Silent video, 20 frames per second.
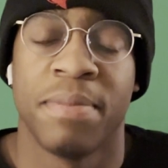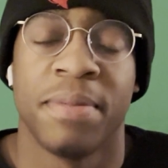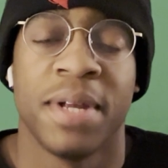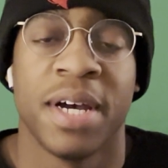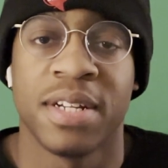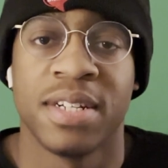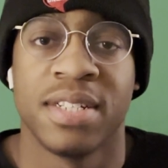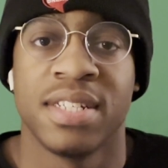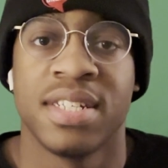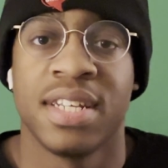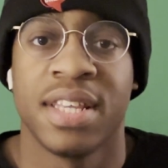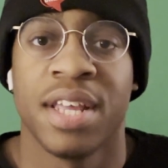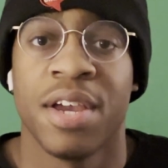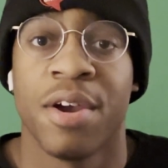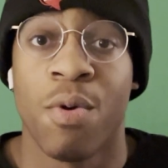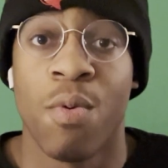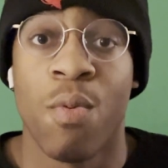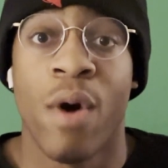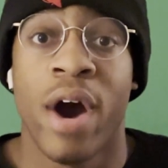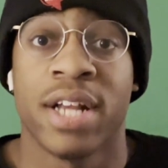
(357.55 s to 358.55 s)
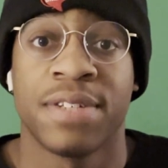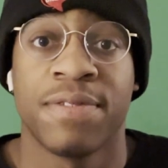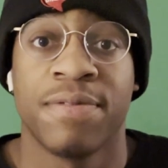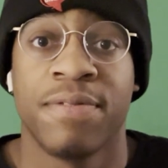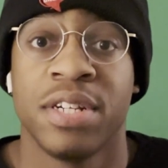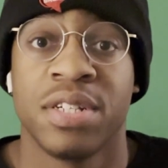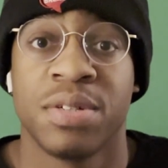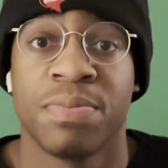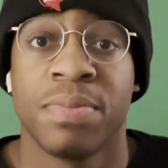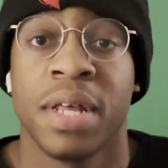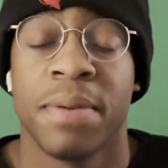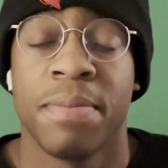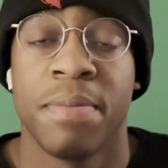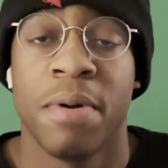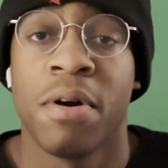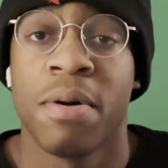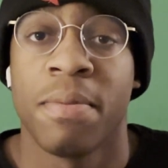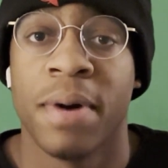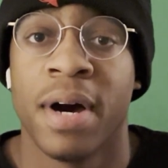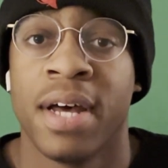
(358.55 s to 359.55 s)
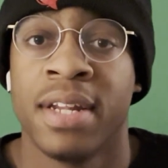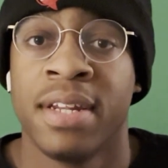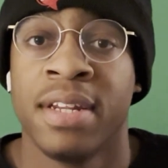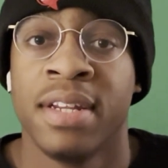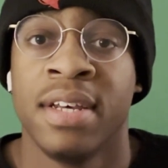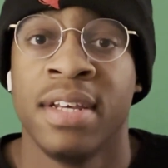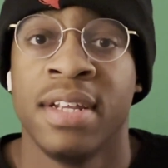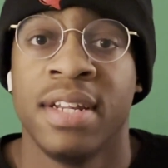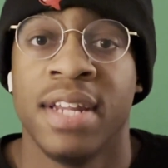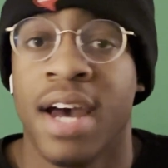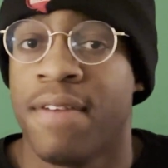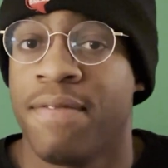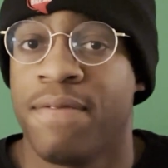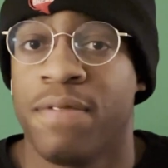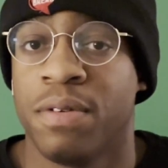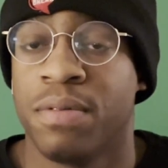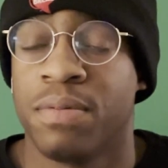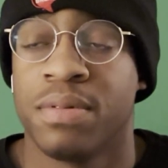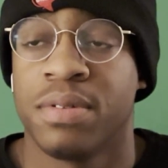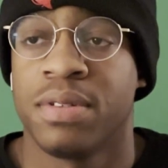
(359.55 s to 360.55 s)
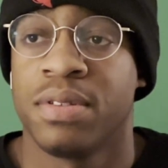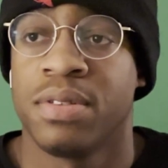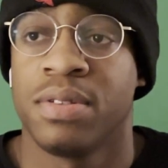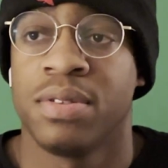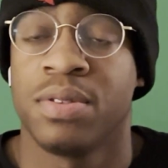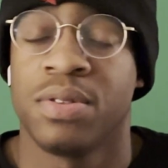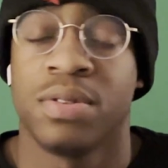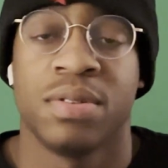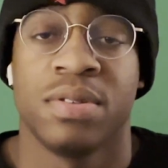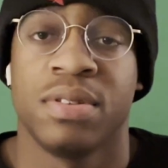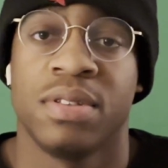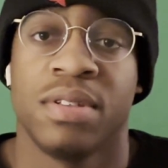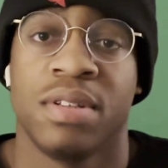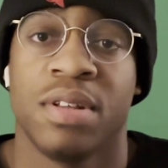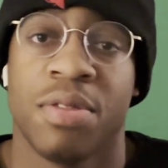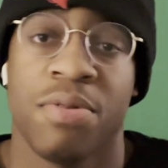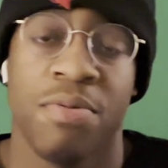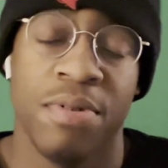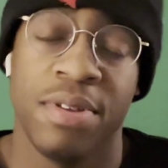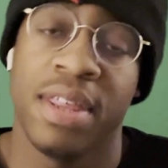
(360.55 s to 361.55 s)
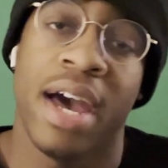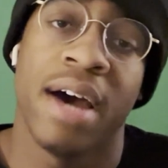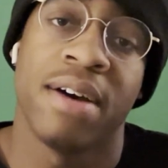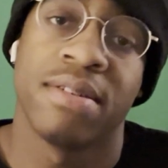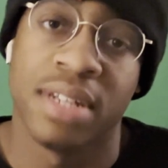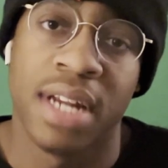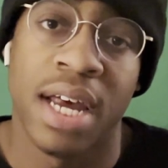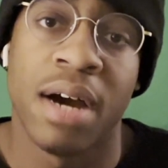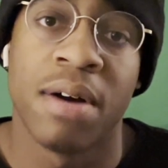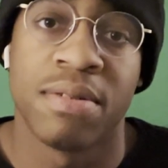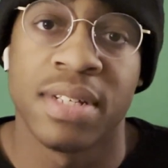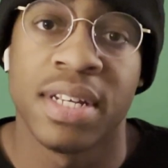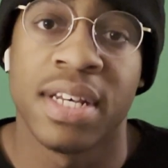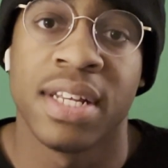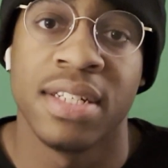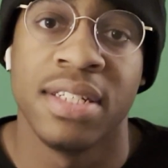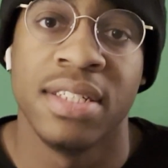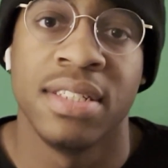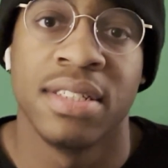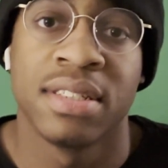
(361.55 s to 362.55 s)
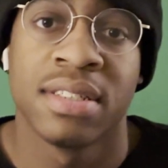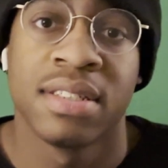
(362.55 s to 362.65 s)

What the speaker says: I'm not gonna sit there and watch fish play Pokemon, not for 3,000 hours at least.